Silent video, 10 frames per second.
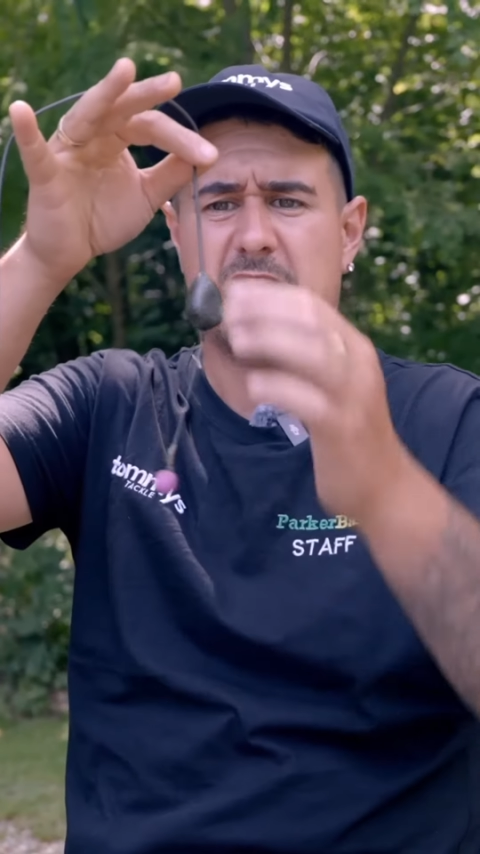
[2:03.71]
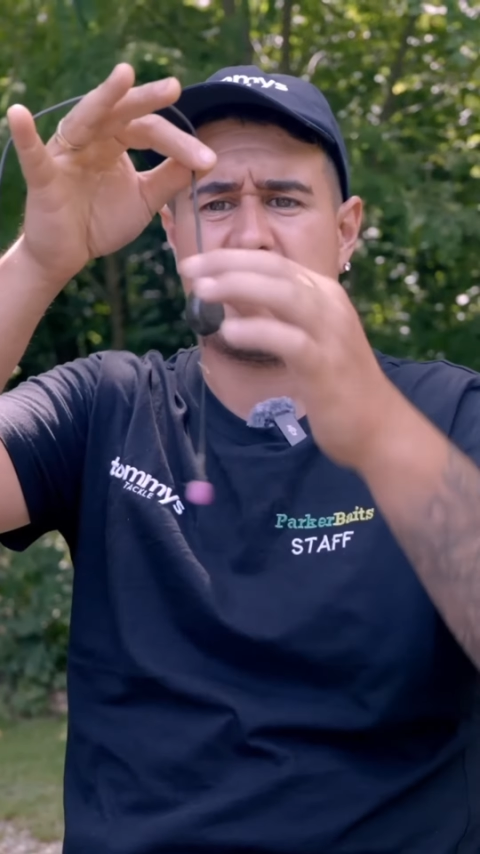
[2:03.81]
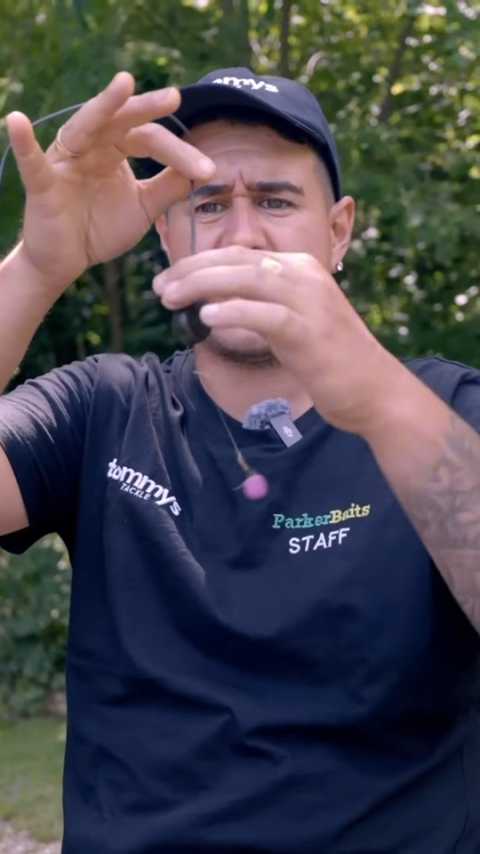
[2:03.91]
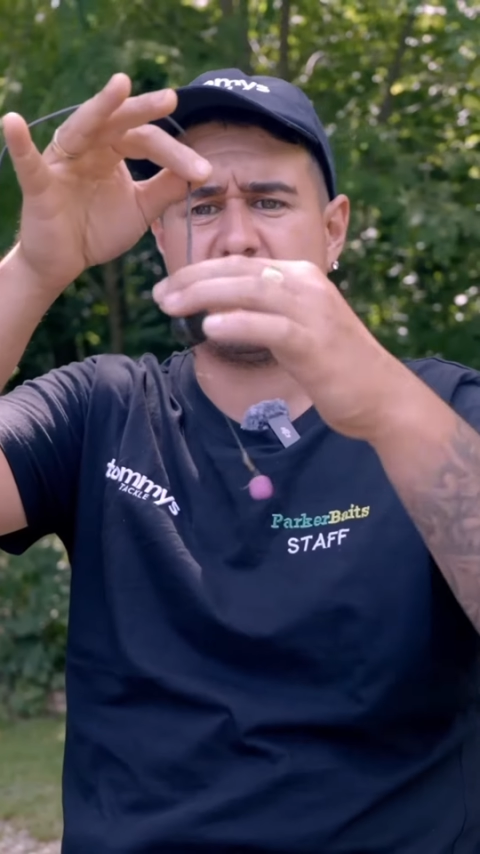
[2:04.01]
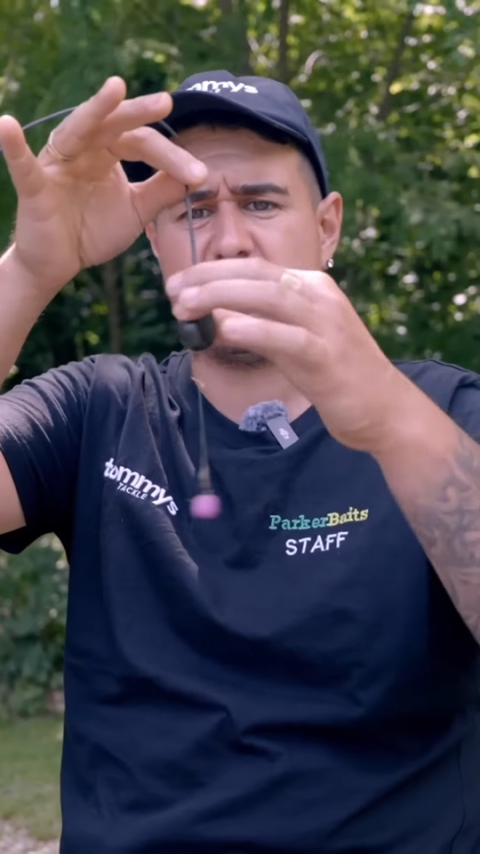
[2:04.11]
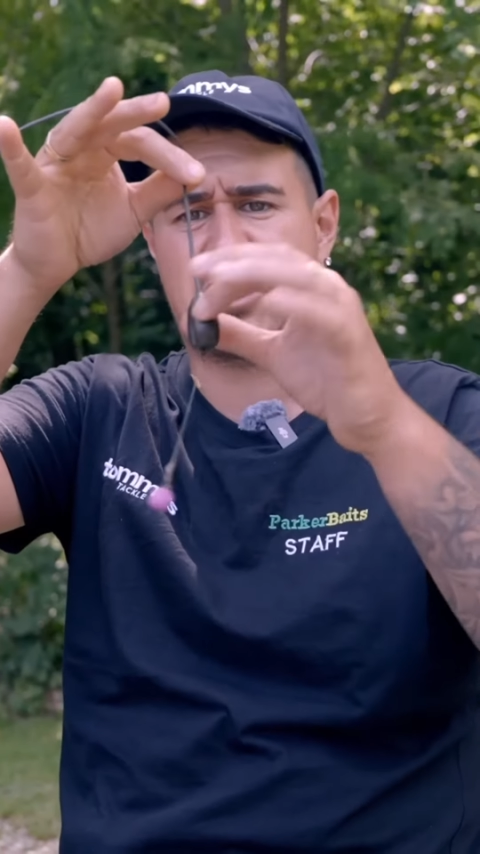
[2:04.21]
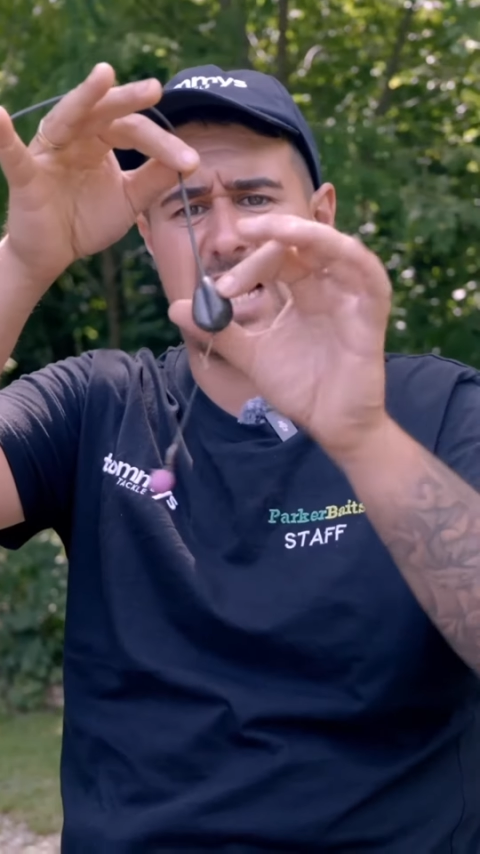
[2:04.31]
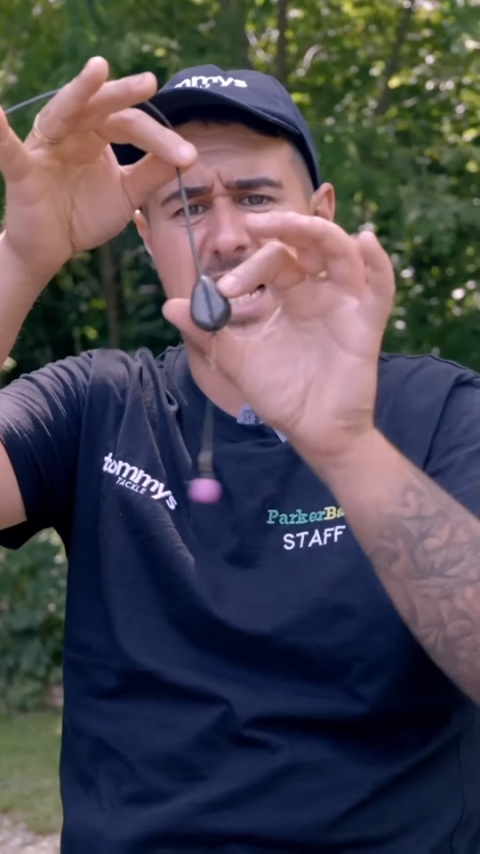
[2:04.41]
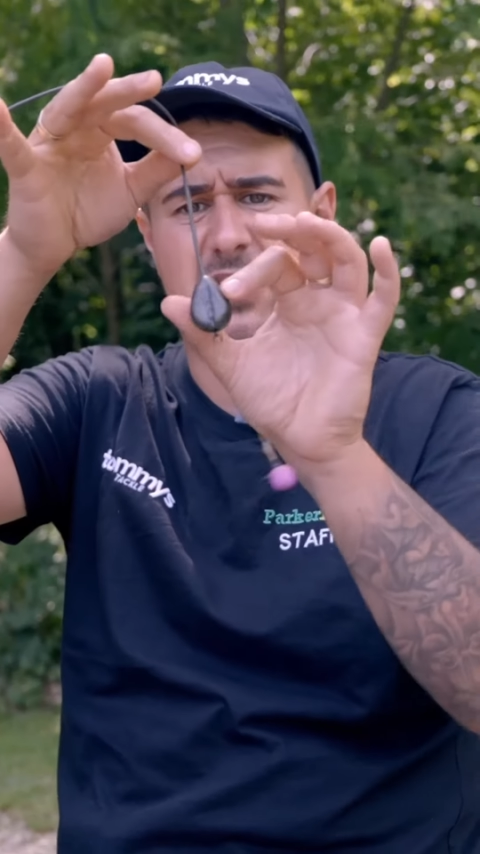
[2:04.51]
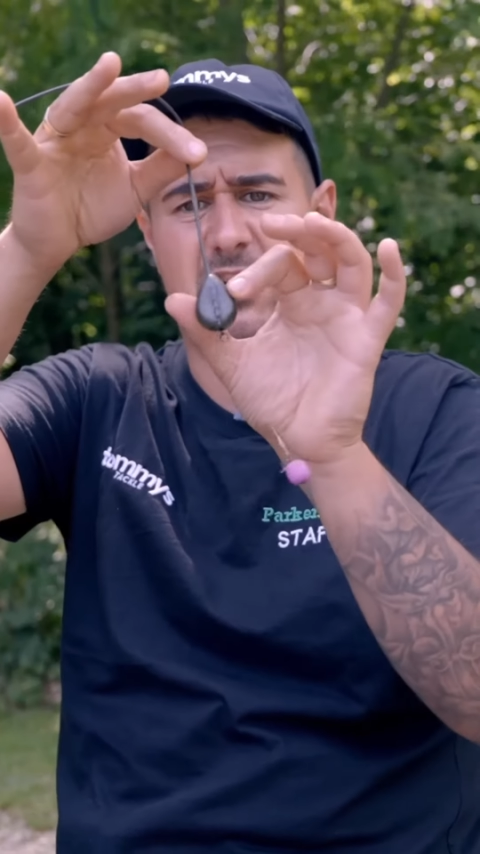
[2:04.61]
Again, your
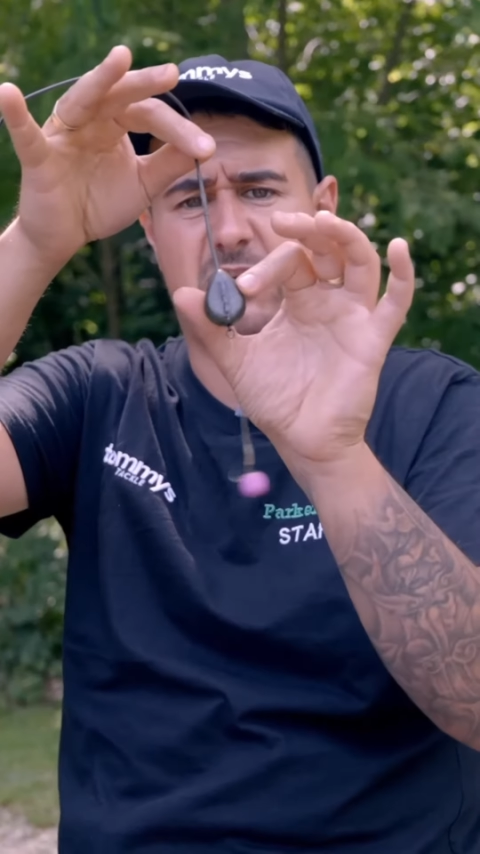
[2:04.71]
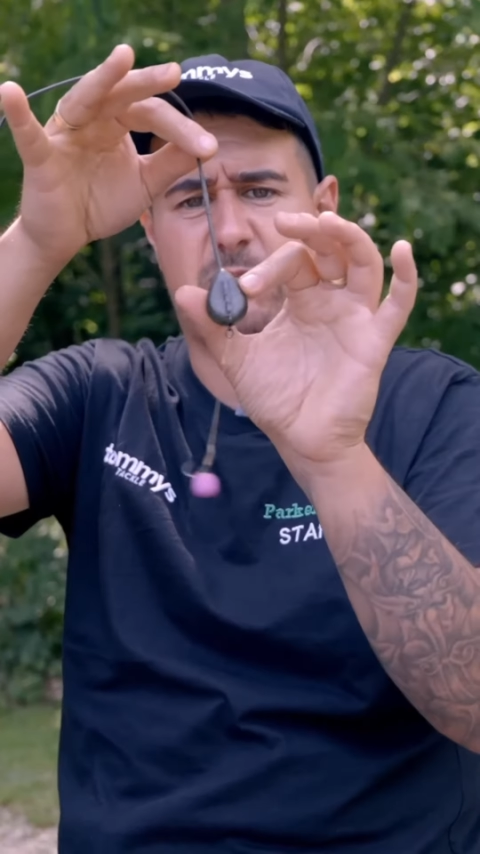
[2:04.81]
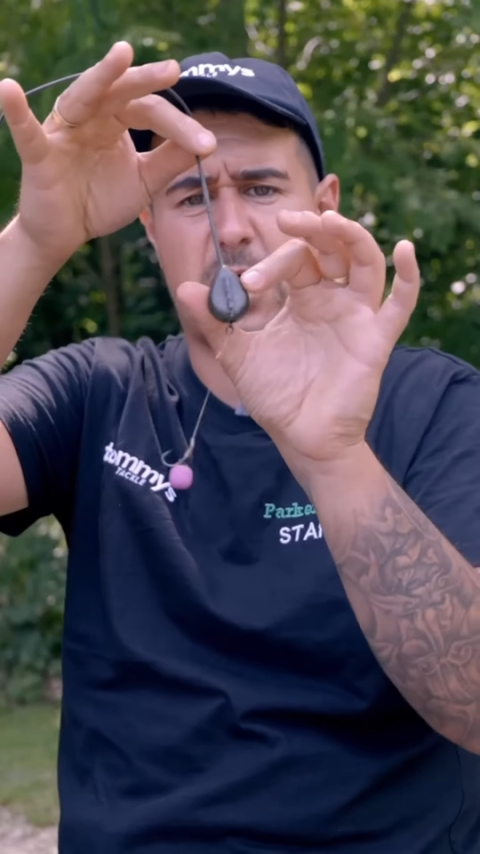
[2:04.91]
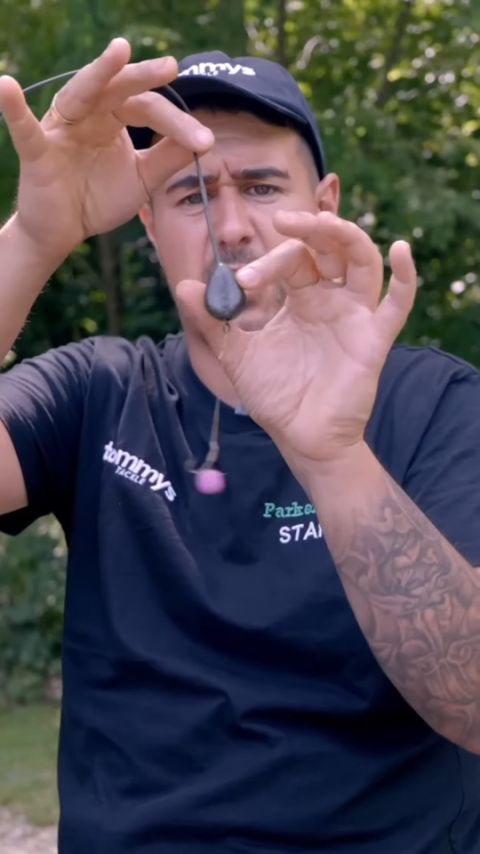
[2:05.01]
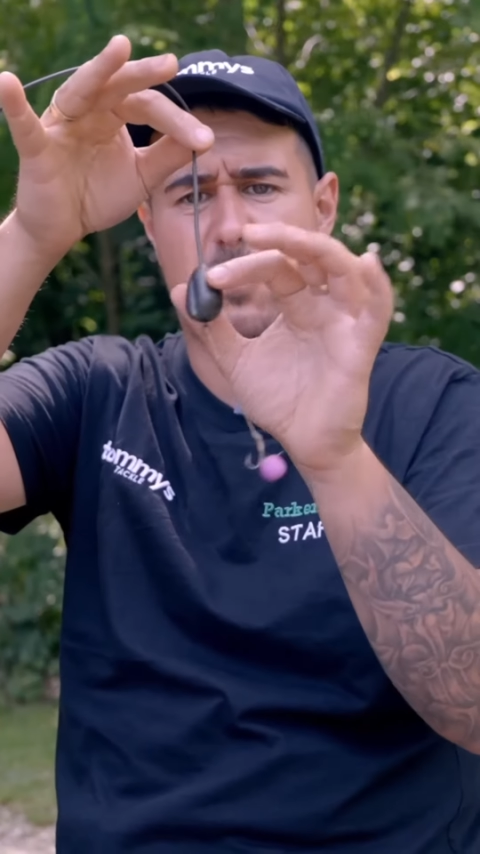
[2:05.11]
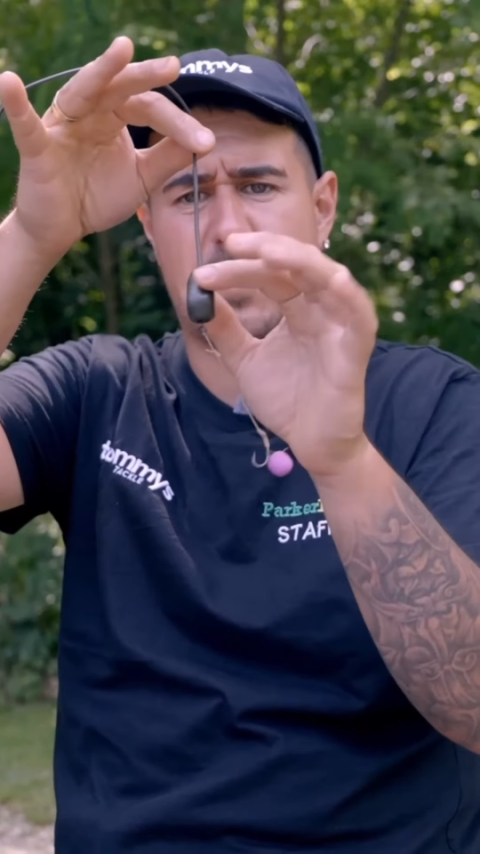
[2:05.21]
standard Parker